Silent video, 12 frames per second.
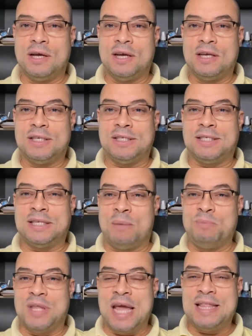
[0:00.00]

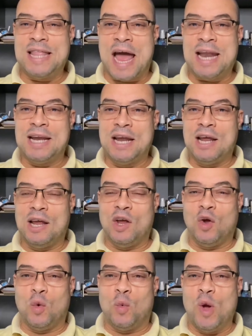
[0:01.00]
something that
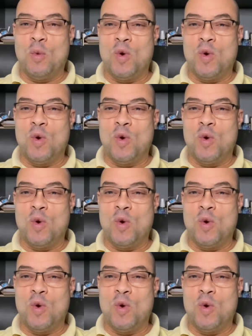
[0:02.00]
we